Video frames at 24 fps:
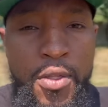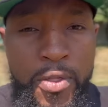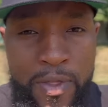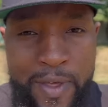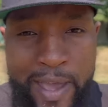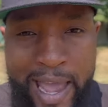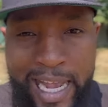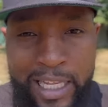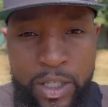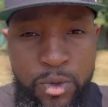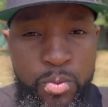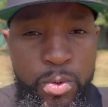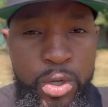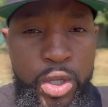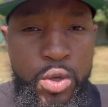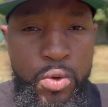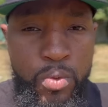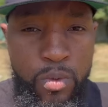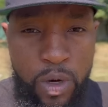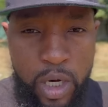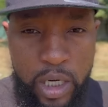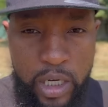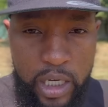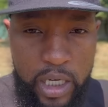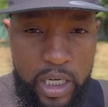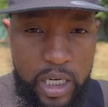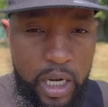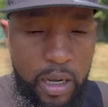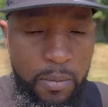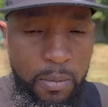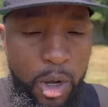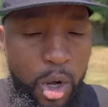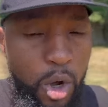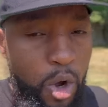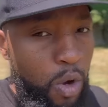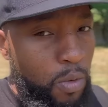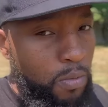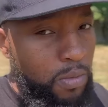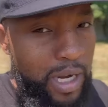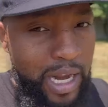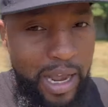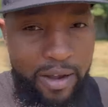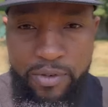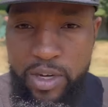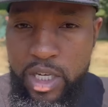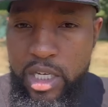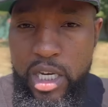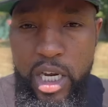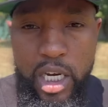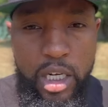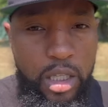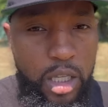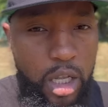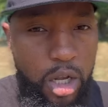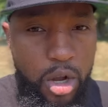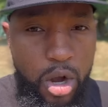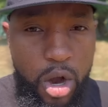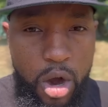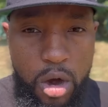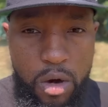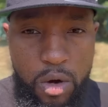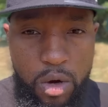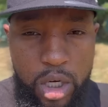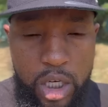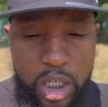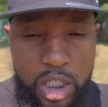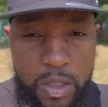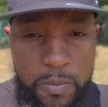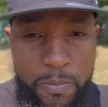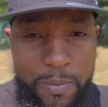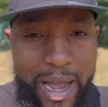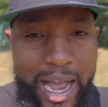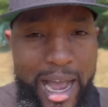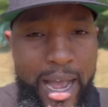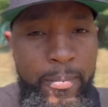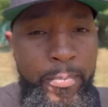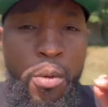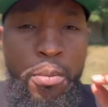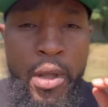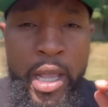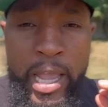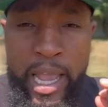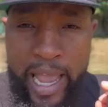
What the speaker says: that's when you want to come home, never take the car on the spot,